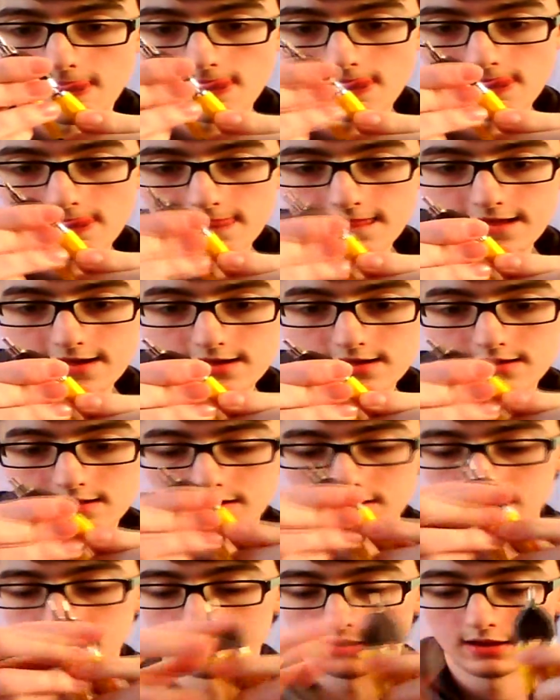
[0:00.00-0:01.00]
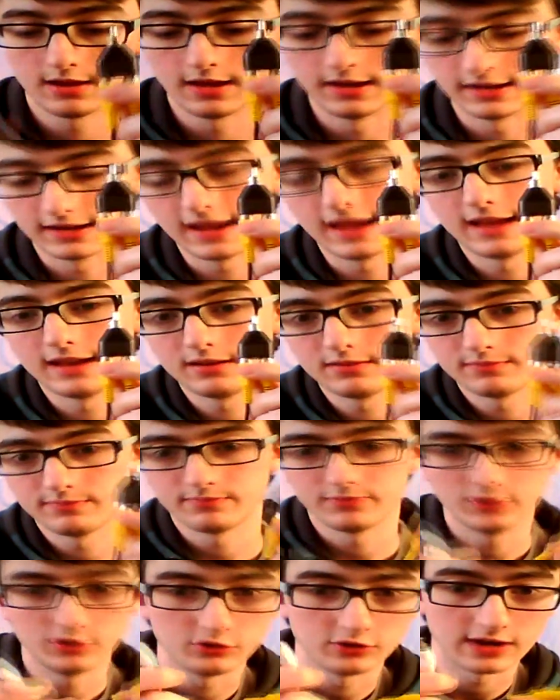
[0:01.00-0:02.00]
There. And again,
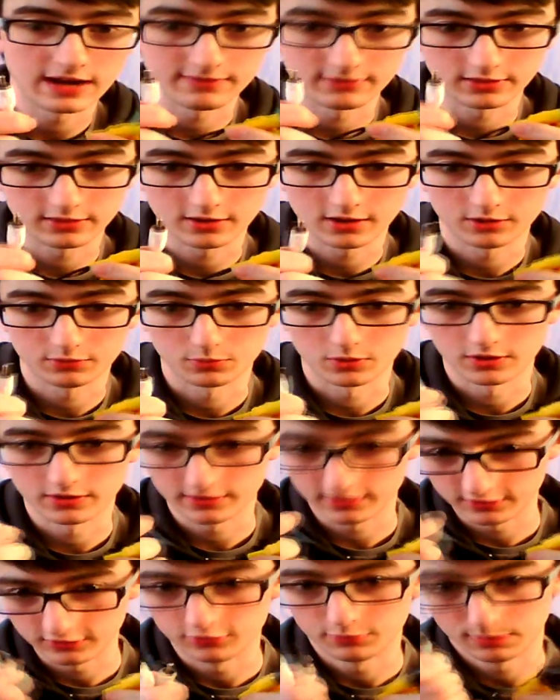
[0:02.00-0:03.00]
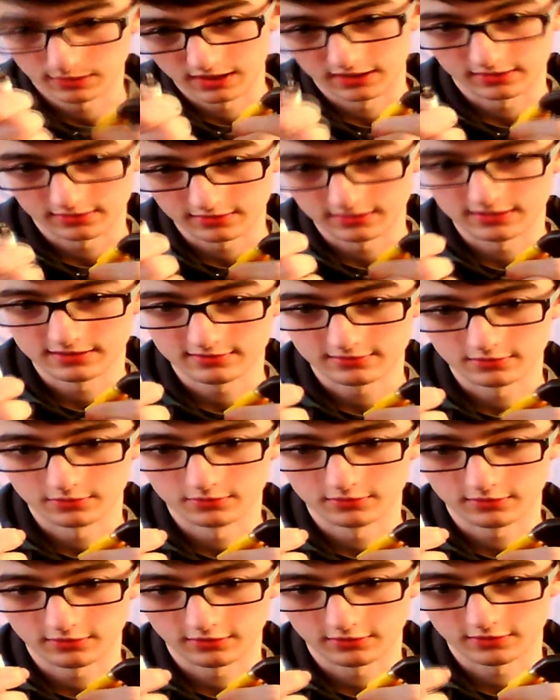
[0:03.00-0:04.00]
you should have a third one, and you plug these 2
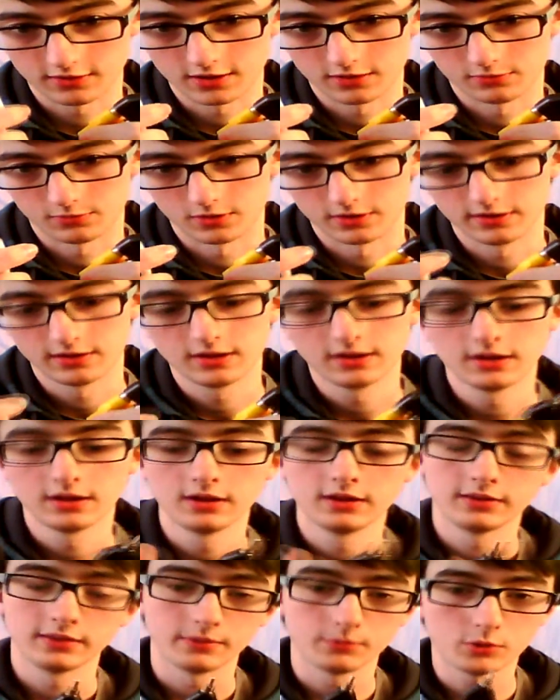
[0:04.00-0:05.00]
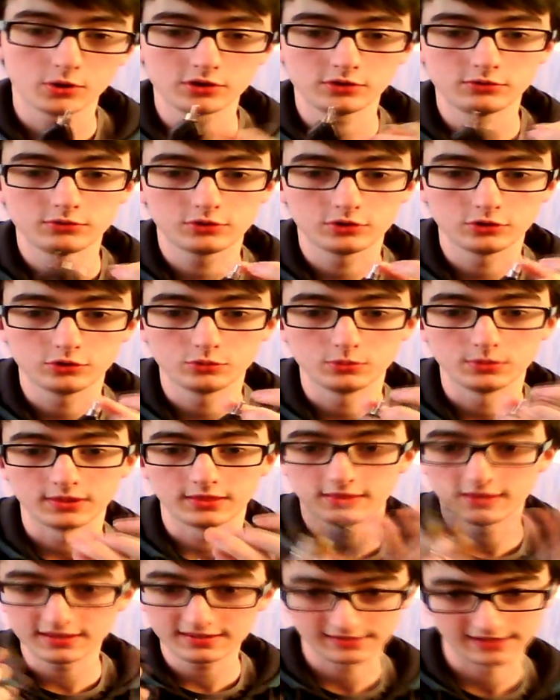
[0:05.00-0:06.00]
into the third one. Then what you do with
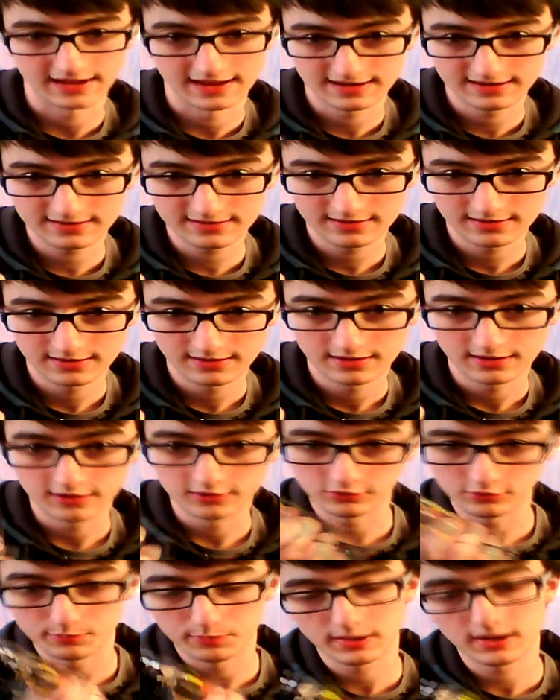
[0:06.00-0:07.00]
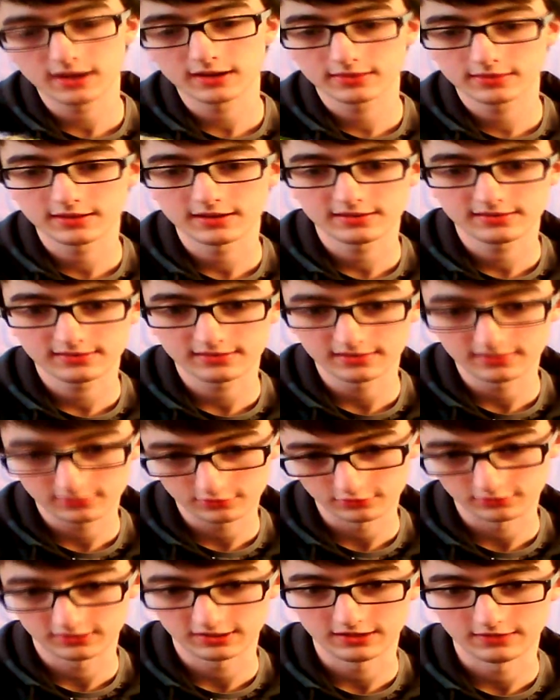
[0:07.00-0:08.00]
this end is you plug this into
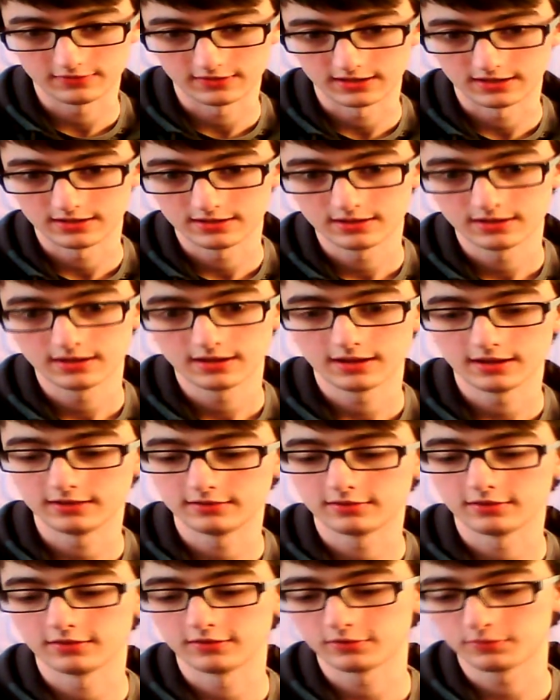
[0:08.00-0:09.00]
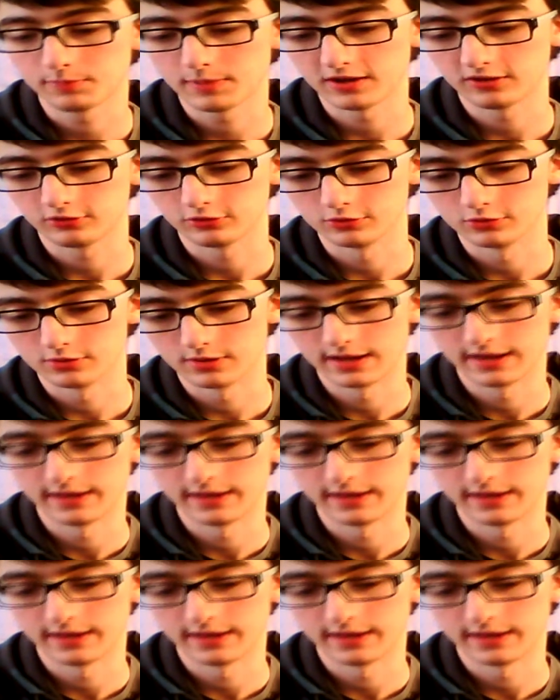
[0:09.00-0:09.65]
your TV, into the special